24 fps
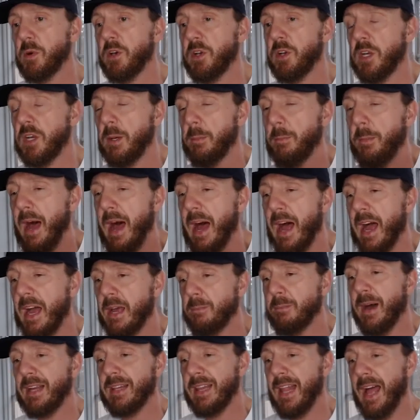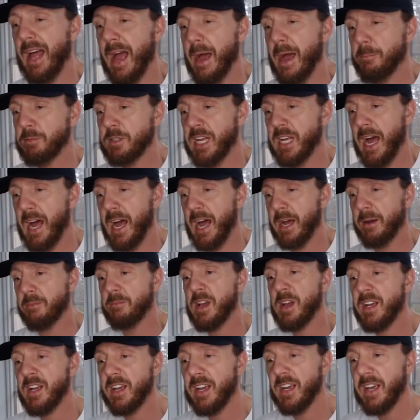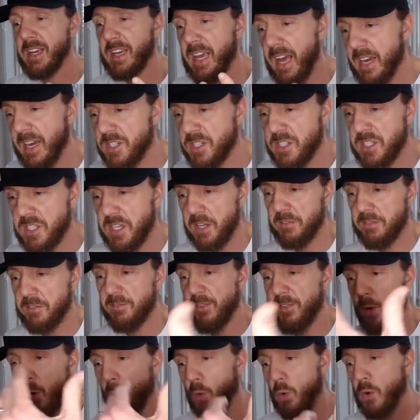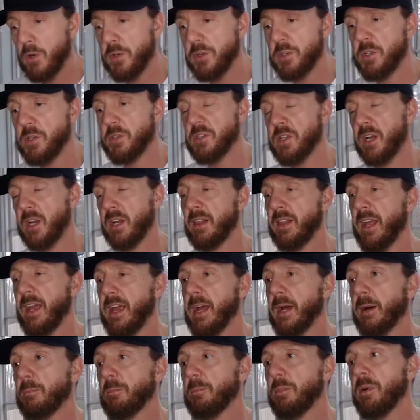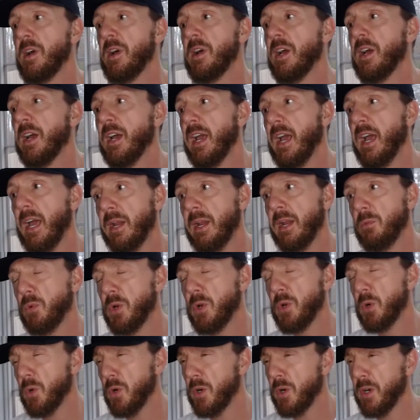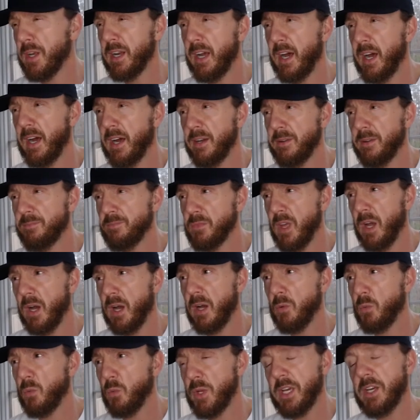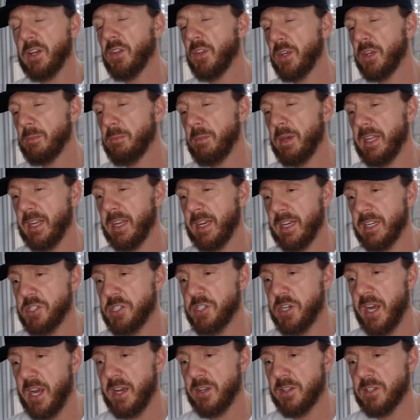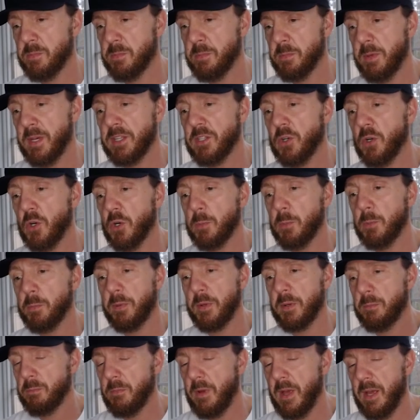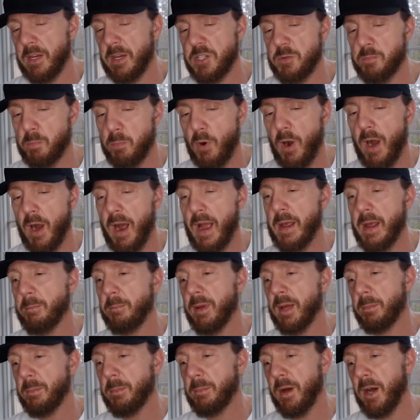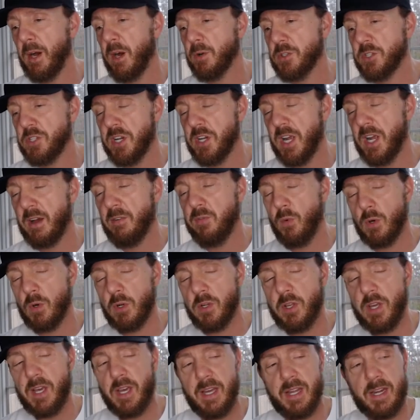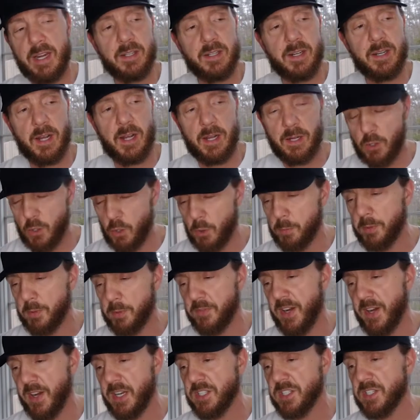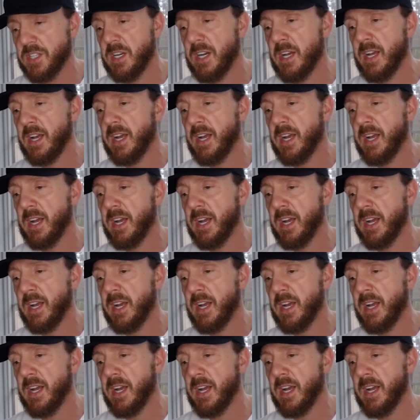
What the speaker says: putting it behind my laptop and kind of sitting forward and using a lamp, and we were in a weekly meeting at JL Smith Group, and Brian Bibbo and Jeff Horncan and a group of us.